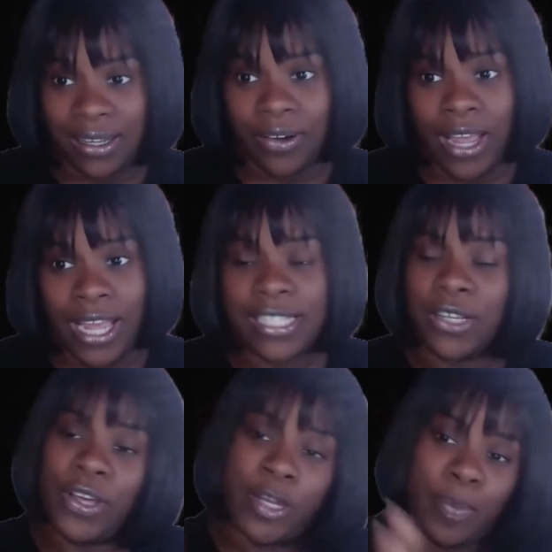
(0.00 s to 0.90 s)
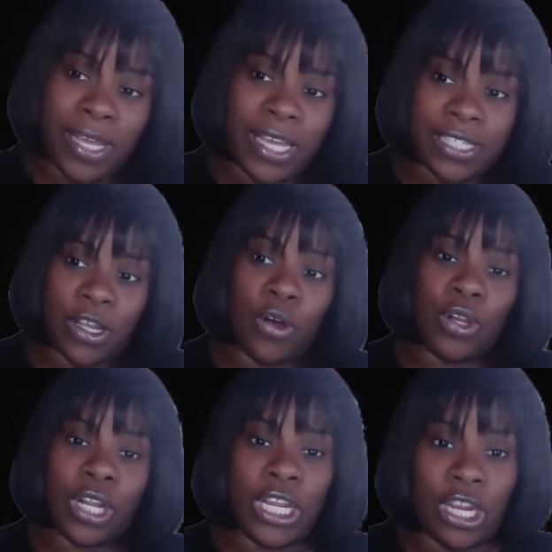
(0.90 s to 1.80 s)
Okay, so it depends
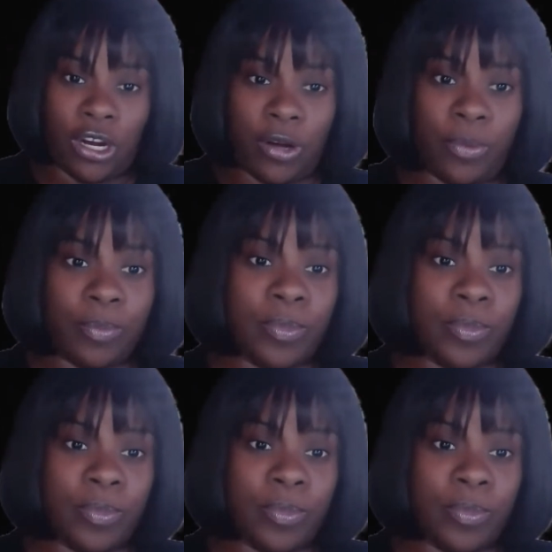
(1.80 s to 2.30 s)
on the year.